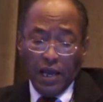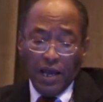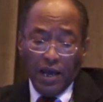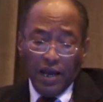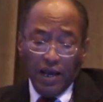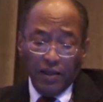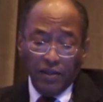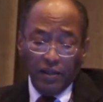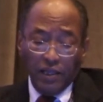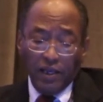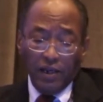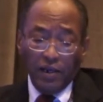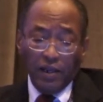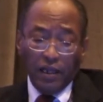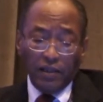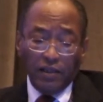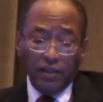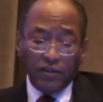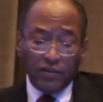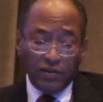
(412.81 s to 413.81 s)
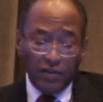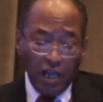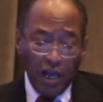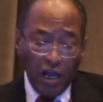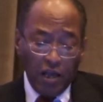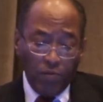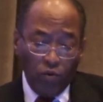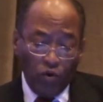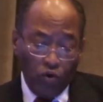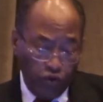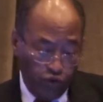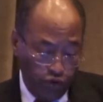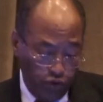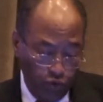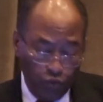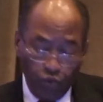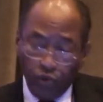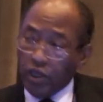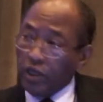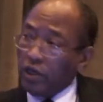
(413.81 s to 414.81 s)
And then at this time also
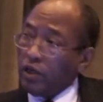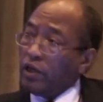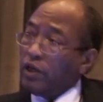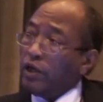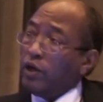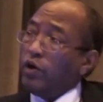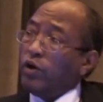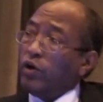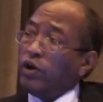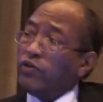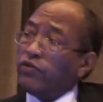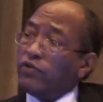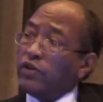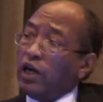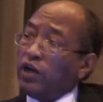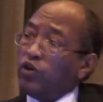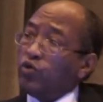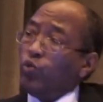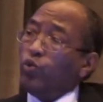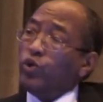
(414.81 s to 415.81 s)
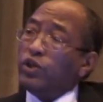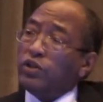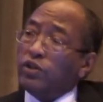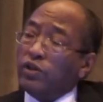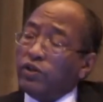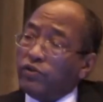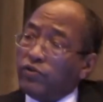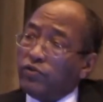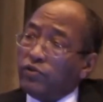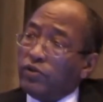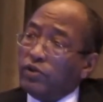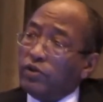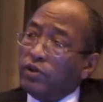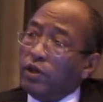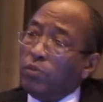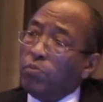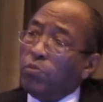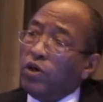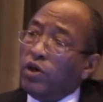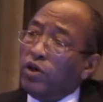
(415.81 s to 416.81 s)
we start to witness the
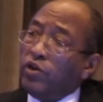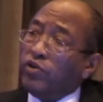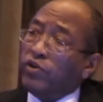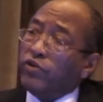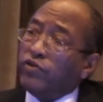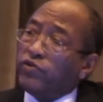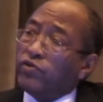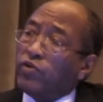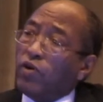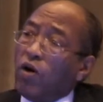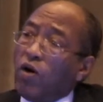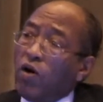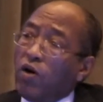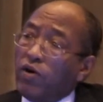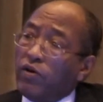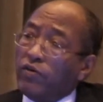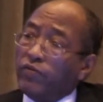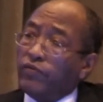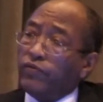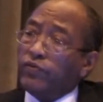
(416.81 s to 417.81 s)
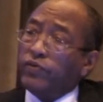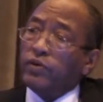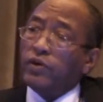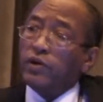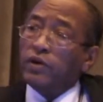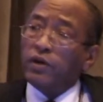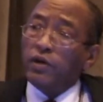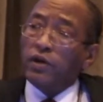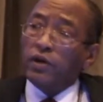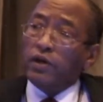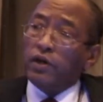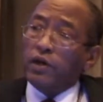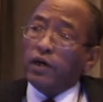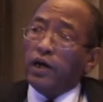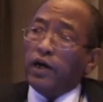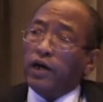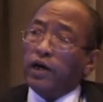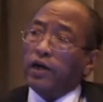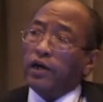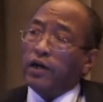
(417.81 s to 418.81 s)
emergence of
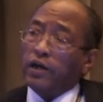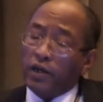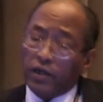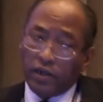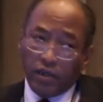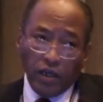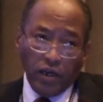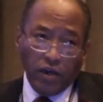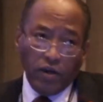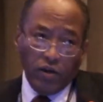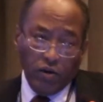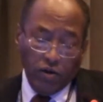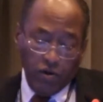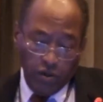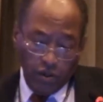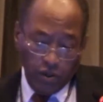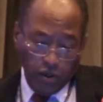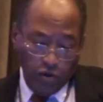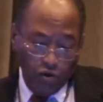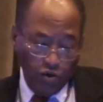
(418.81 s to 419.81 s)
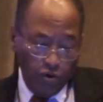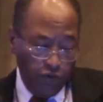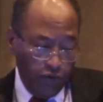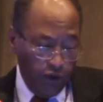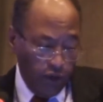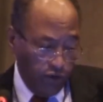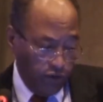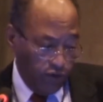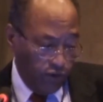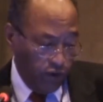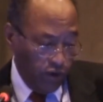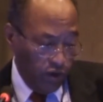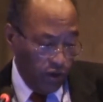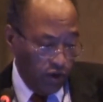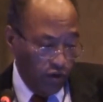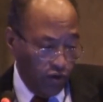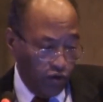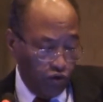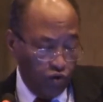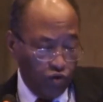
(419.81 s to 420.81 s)
non-university
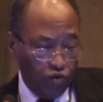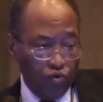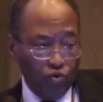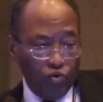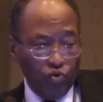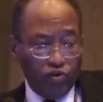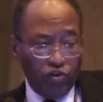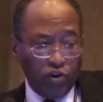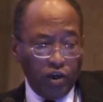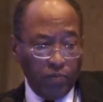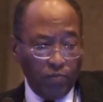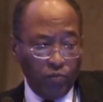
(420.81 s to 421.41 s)
institutions,